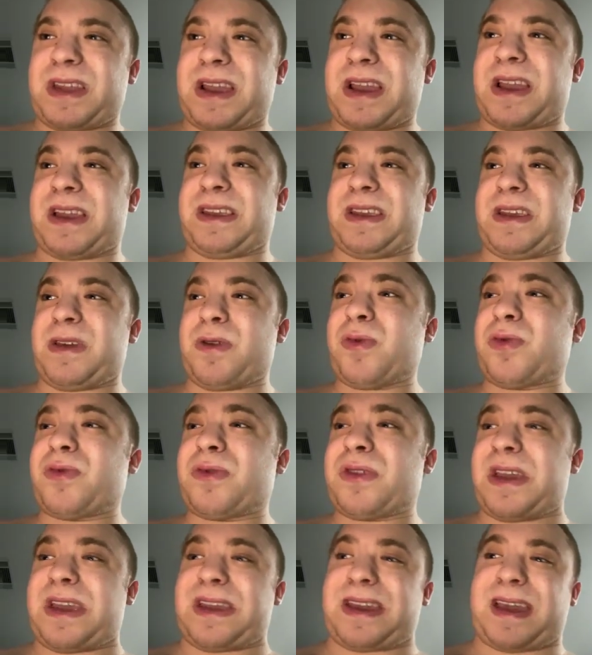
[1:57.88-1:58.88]
And you
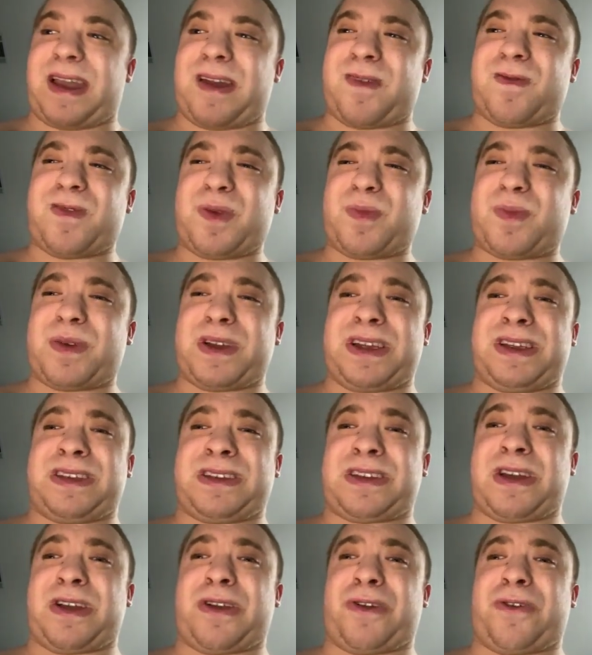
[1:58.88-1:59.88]
think everybody's
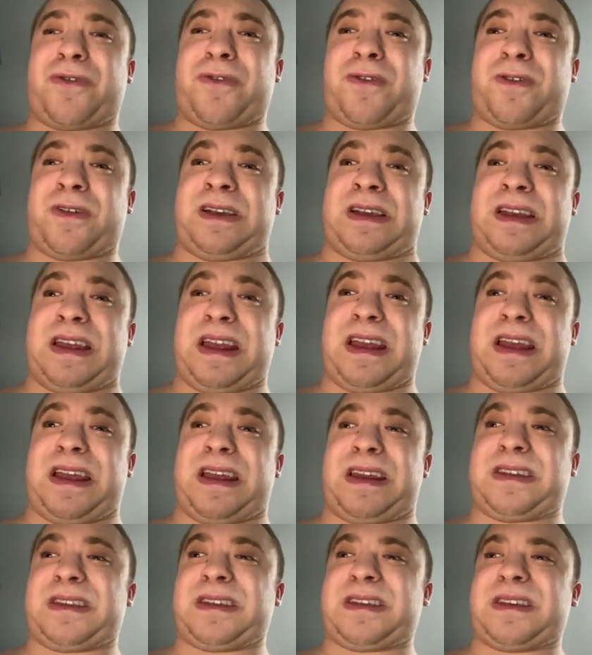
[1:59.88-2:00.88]
gonna
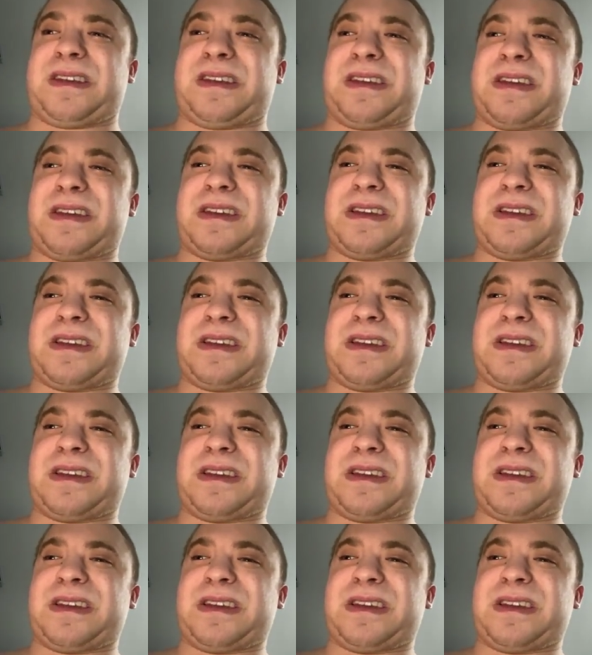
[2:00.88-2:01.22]
forget.